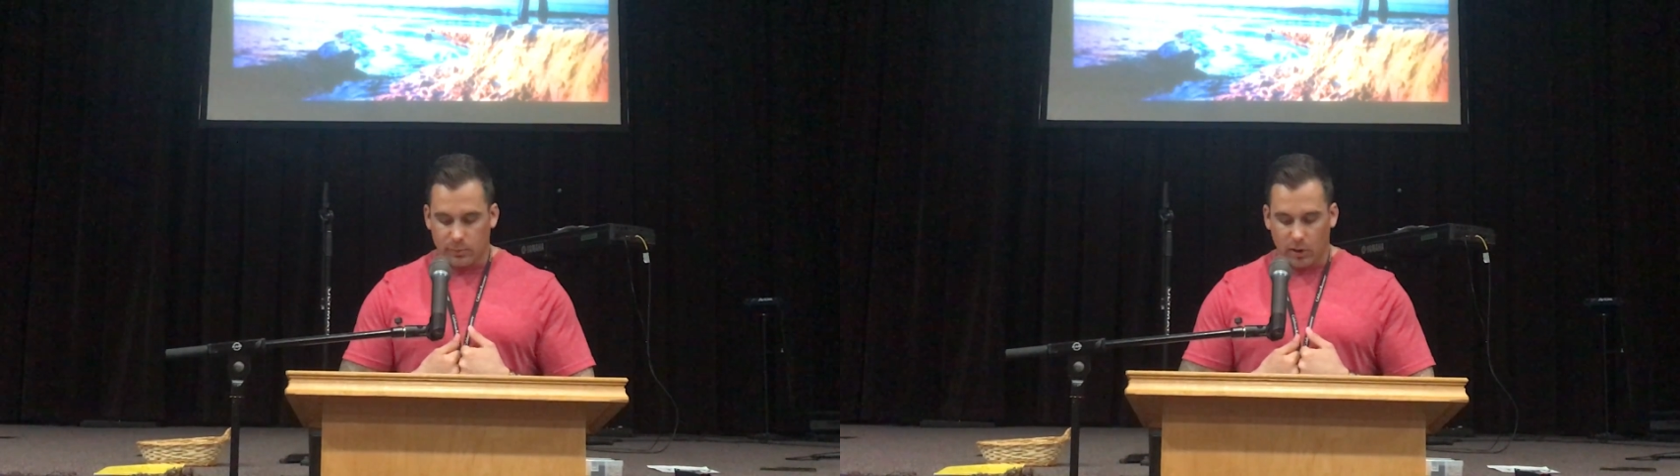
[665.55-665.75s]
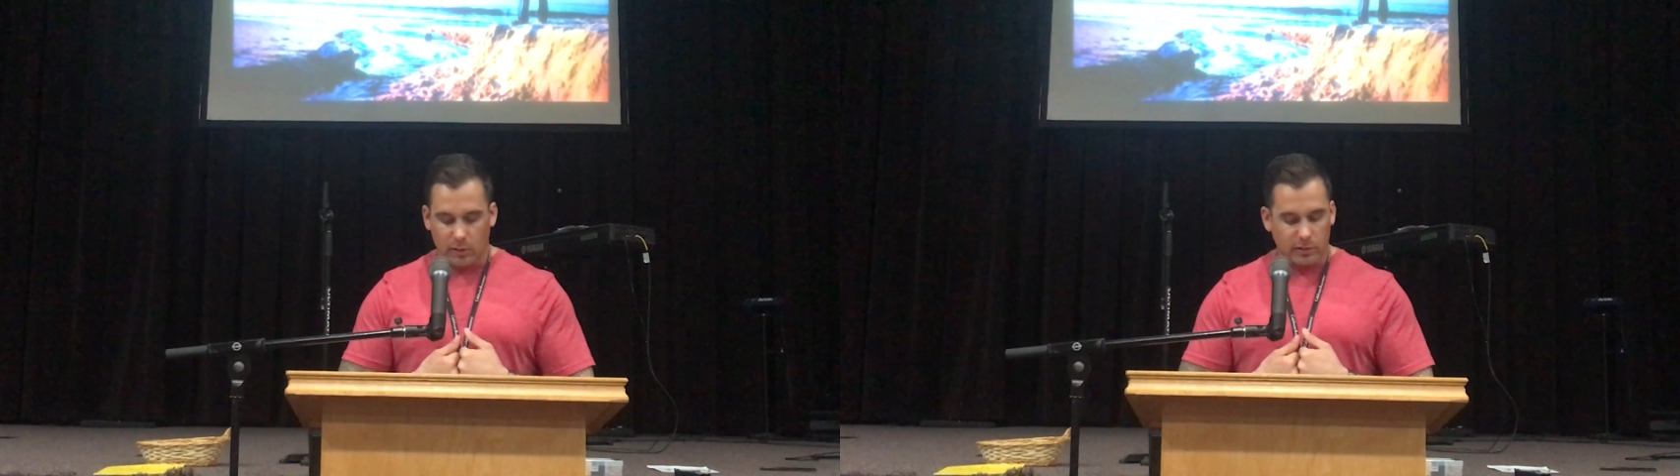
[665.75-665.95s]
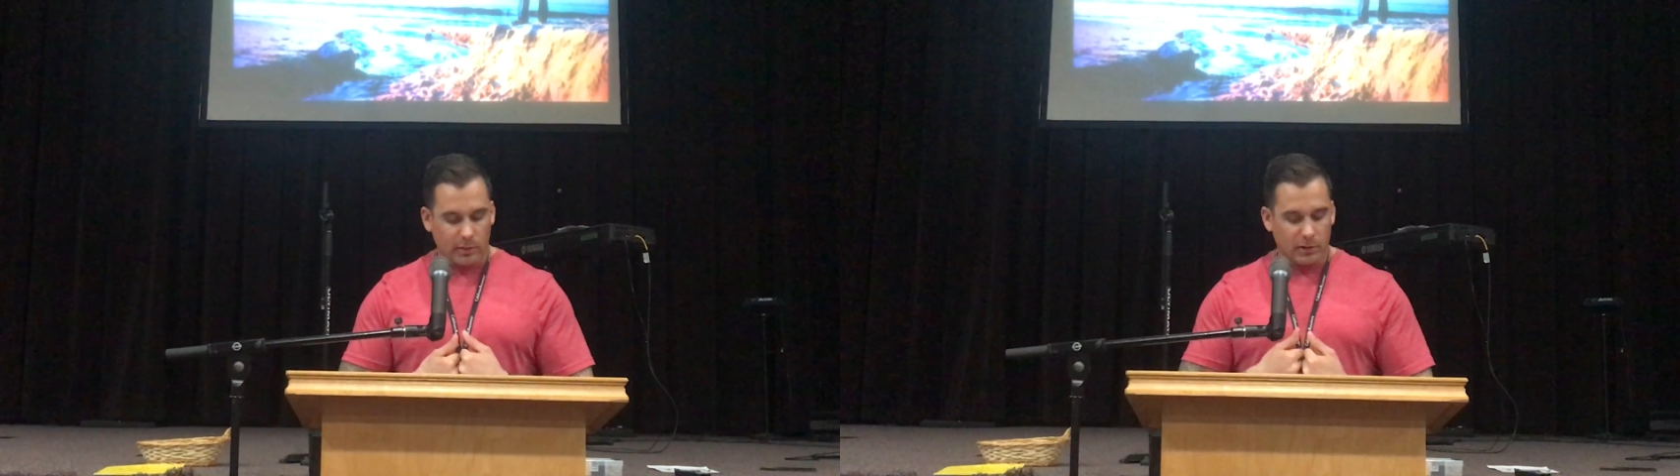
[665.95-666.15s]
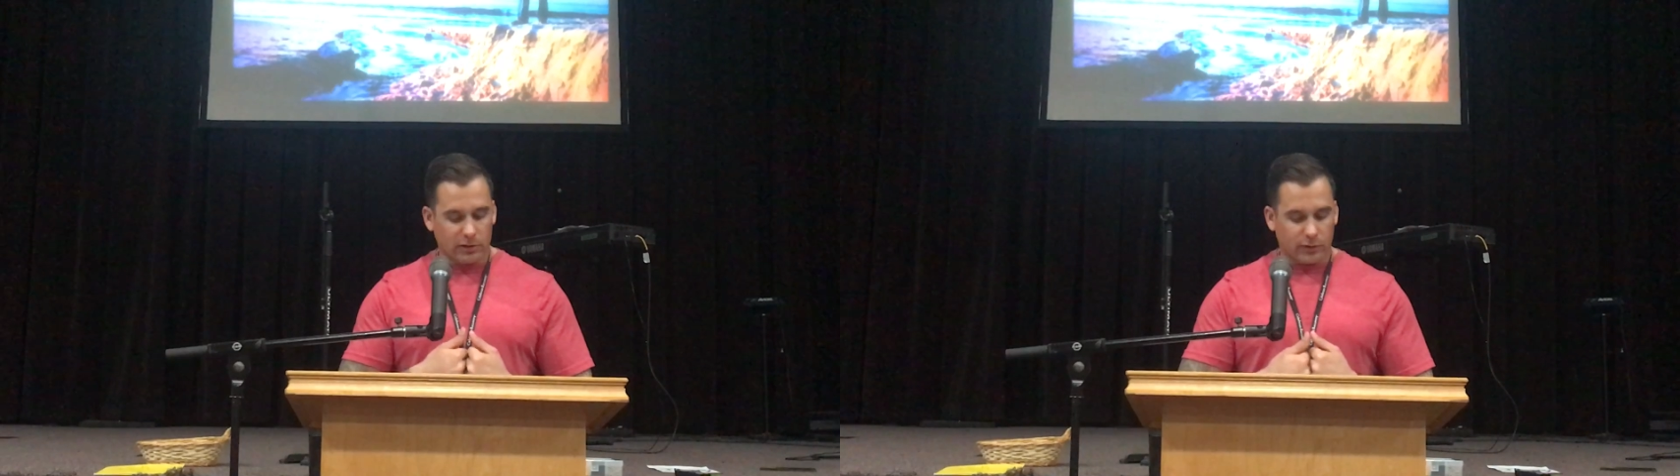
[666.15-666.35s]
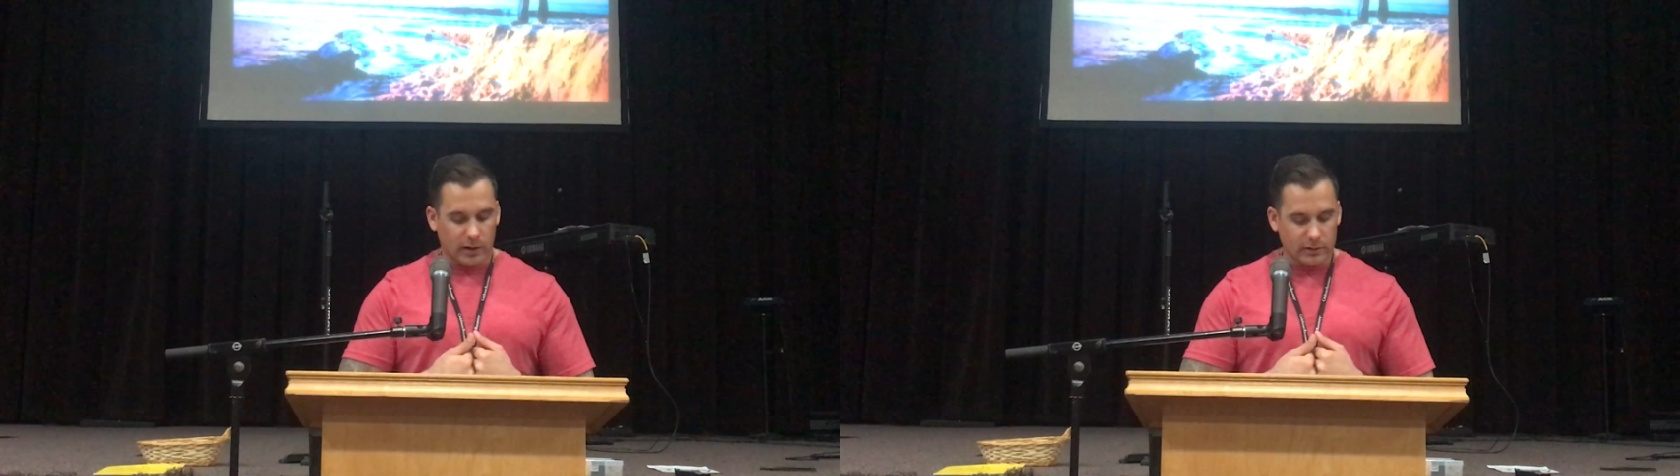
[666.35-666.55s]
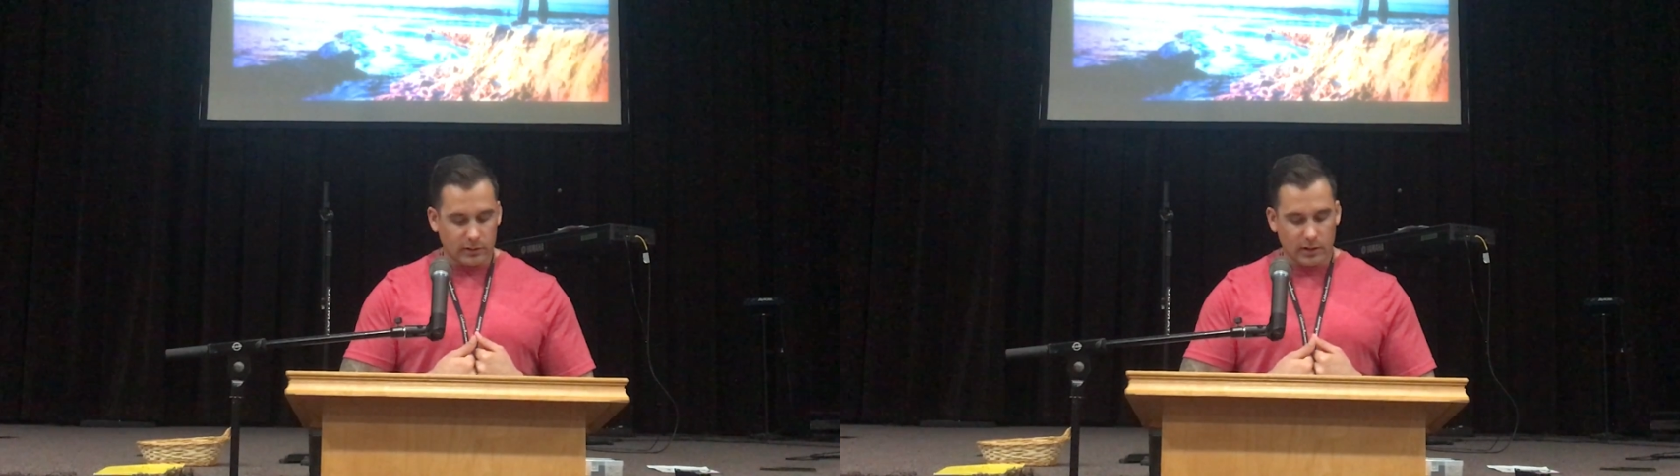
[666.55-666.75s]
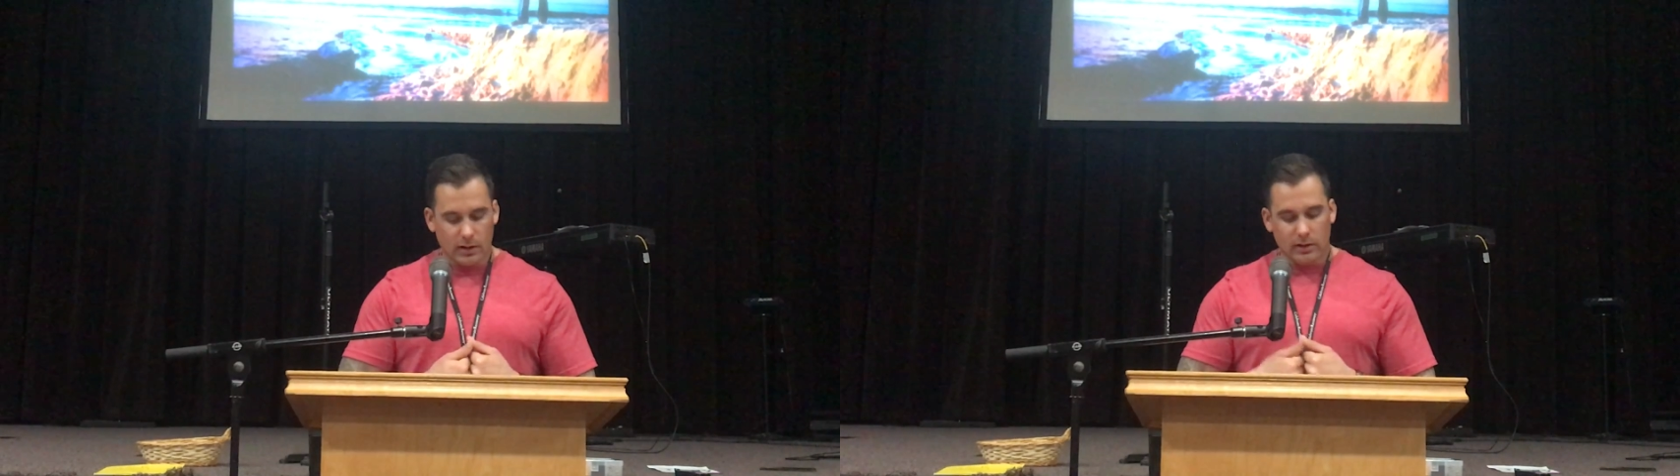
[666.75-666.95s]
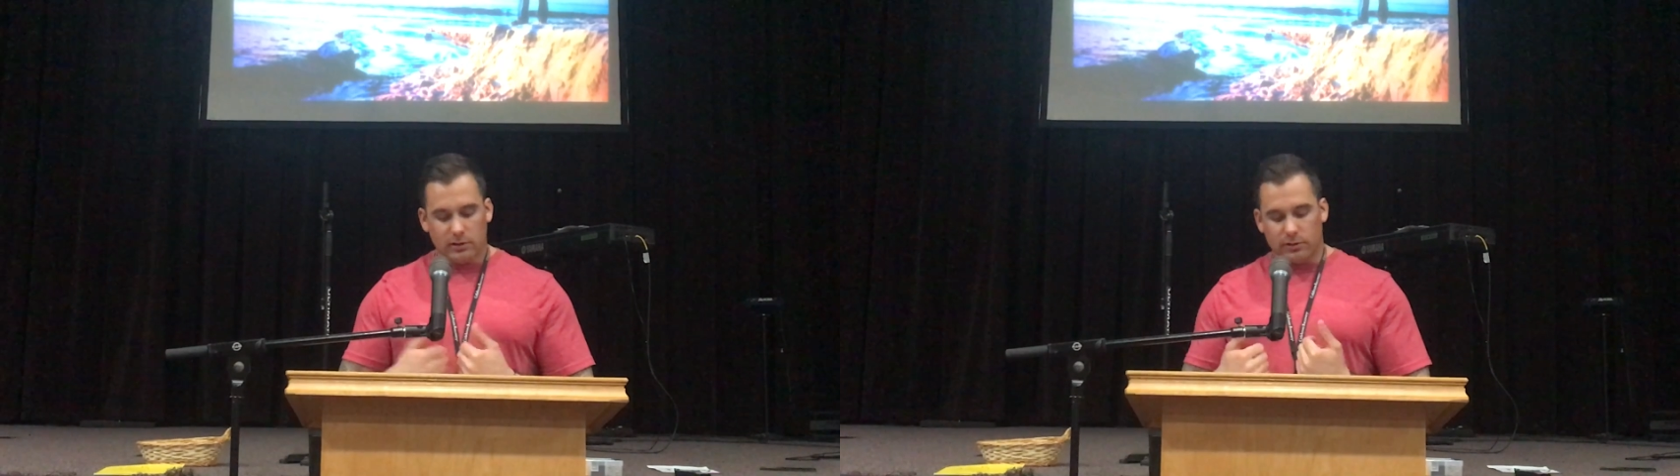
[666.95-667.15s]
party with him and his friends,
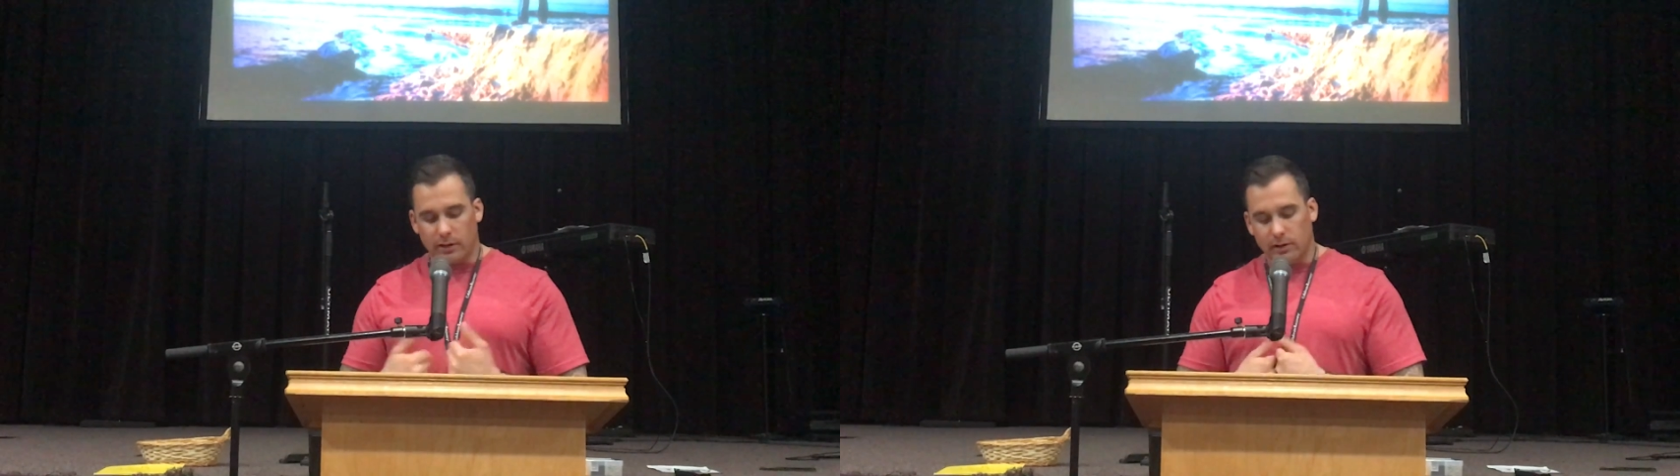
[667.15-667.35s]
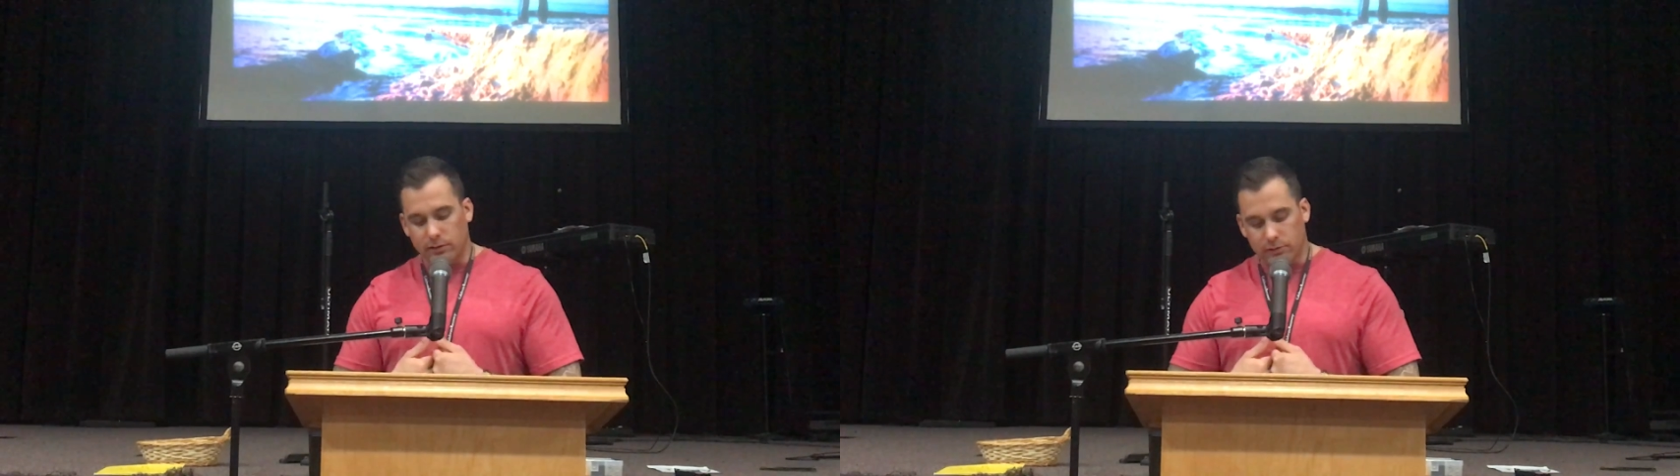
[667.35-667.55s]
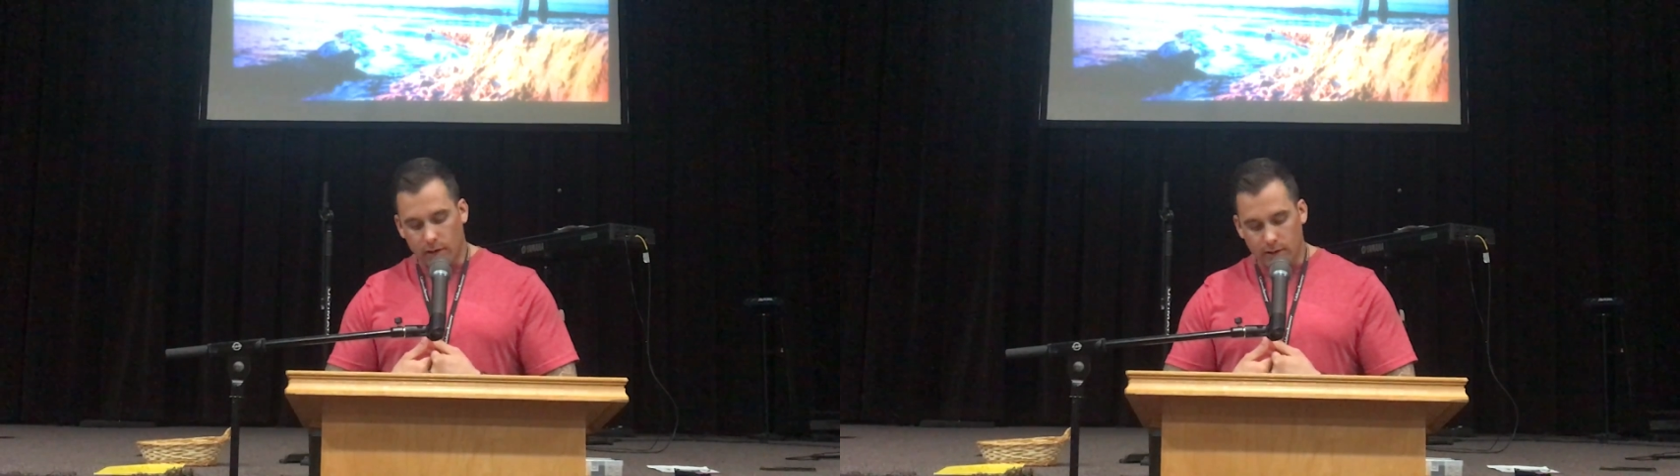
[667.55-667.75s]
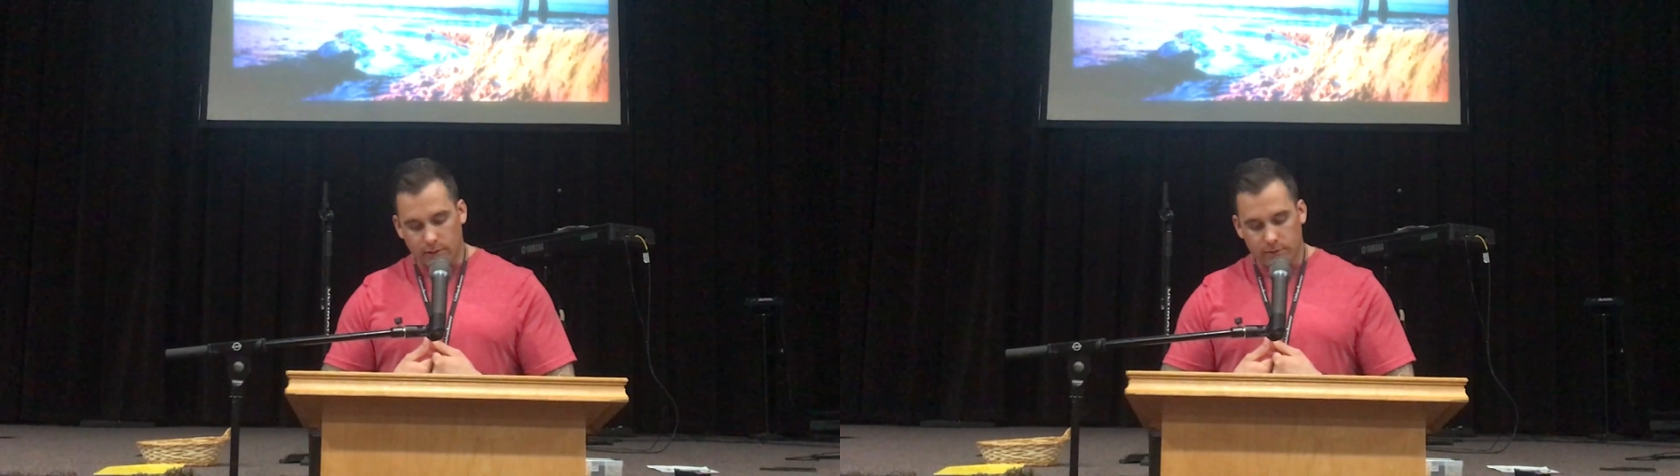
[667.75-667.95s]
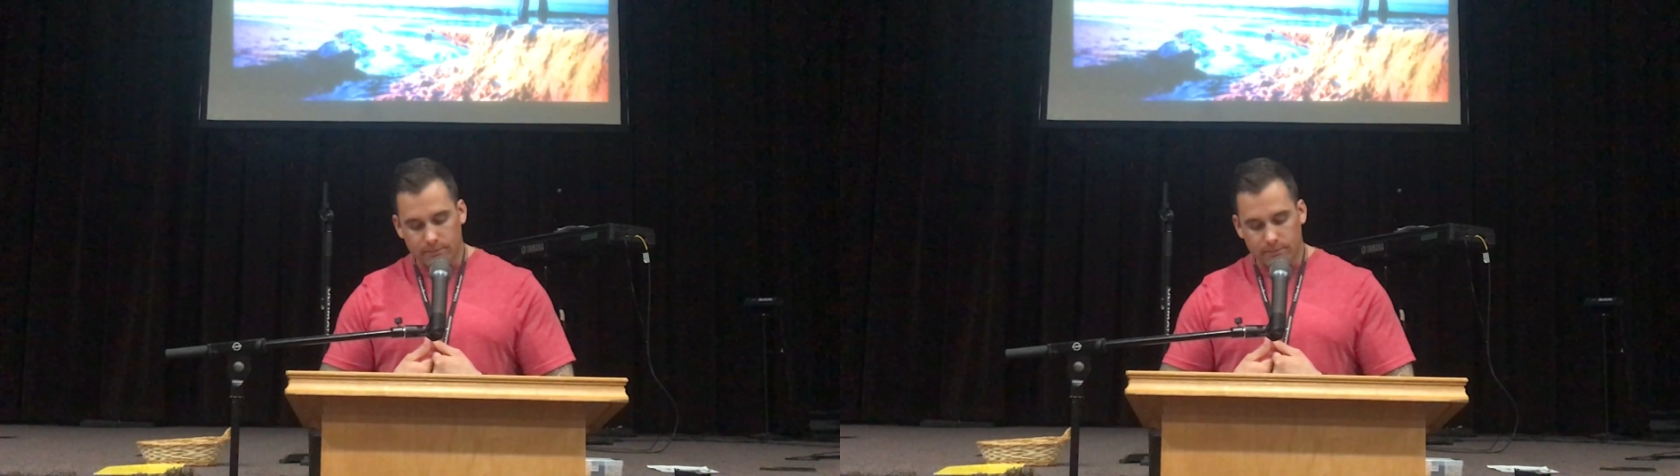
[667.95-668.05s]
to drink and do drugs.